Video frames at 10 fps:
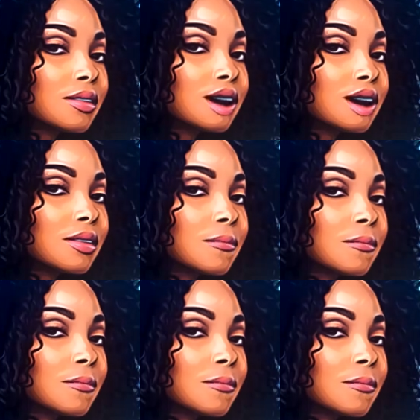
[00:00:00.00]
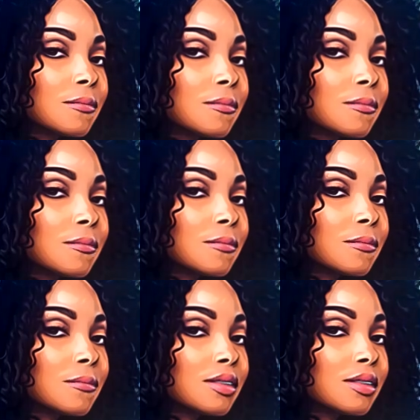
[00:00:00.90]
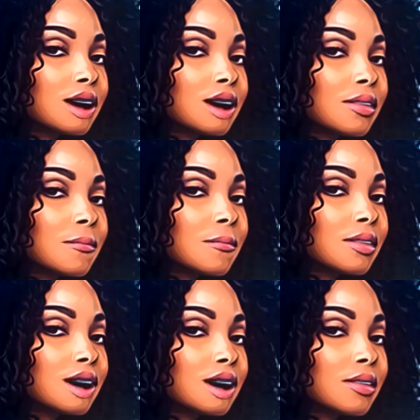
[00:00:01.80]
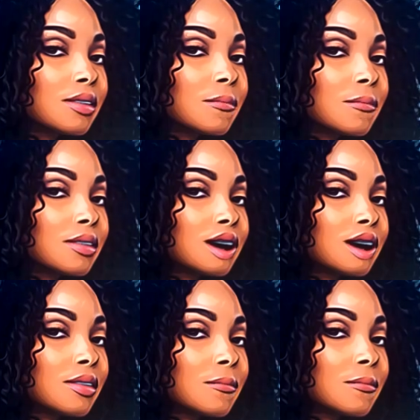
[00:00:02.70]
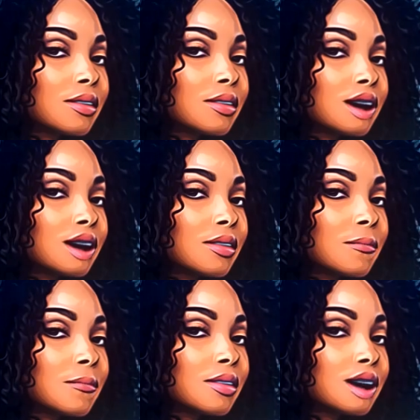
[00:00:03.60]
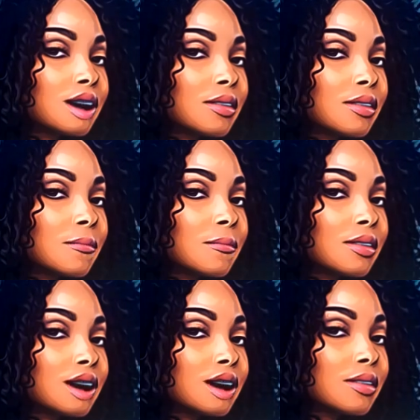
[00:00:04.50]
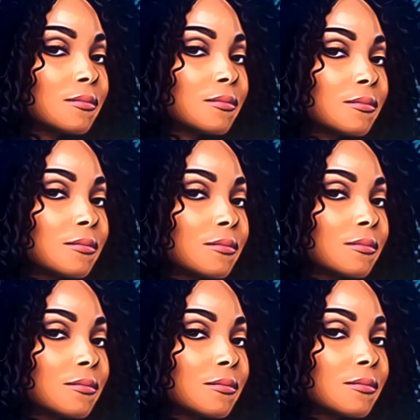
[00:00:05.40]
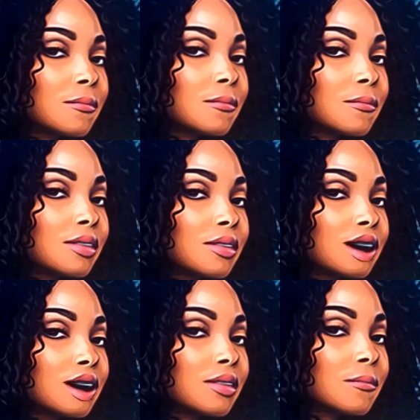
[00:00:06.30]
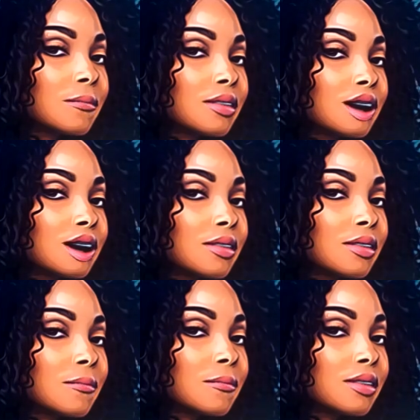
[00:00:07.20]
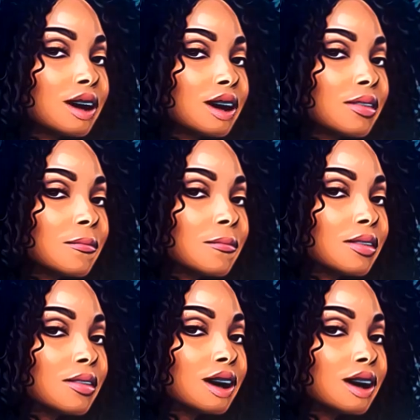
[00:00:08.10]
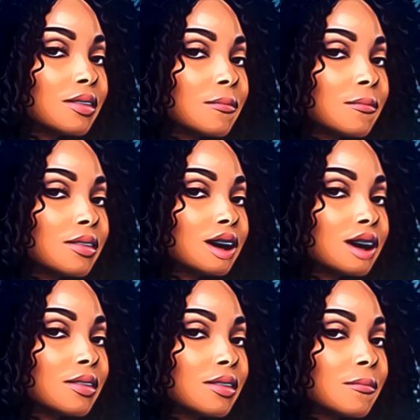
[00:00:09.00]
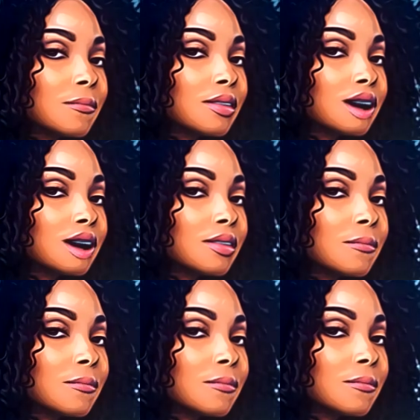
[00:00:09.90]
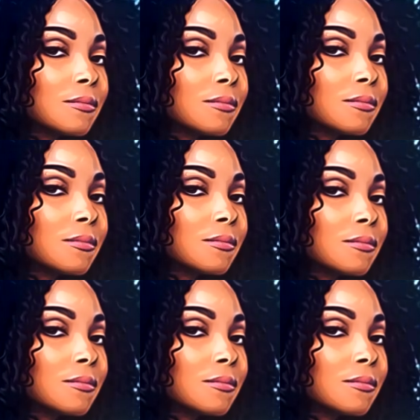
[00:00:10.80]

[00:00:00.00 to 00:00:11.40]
So Dr. Pepper tells Morgan to write a letter to herself from, you know, who they are now, and then they both need to write the letter and read it to each other because that will help. What are they, Aaliyah?